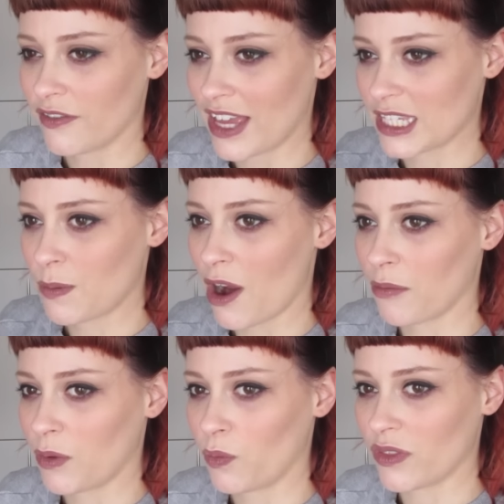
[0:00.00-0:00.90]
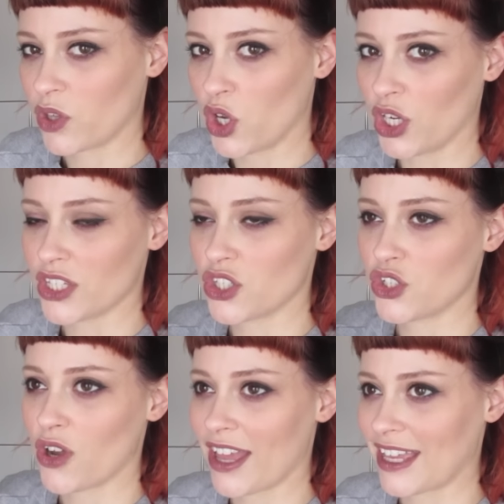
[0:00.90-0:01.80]
kind of experiment with colours
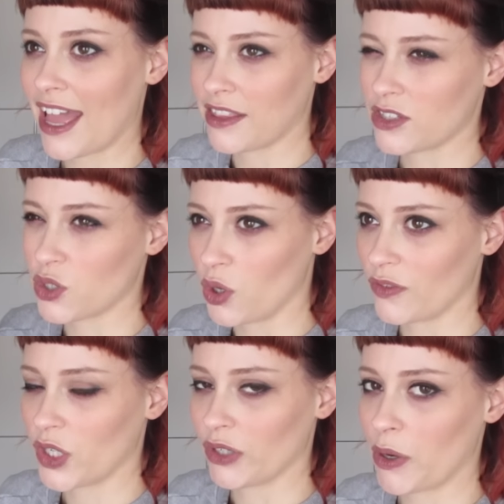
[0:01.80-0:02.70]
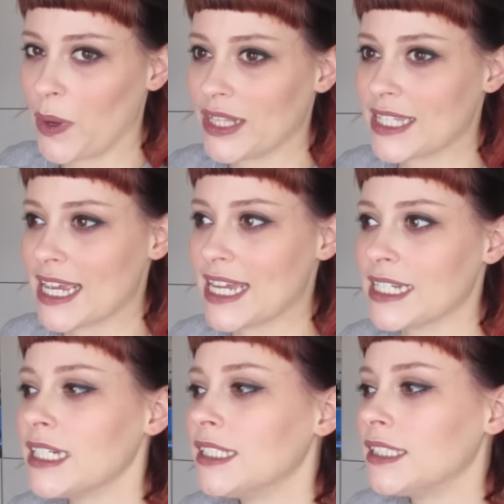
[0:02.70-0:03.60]
to try and get the sort of colour I wanted,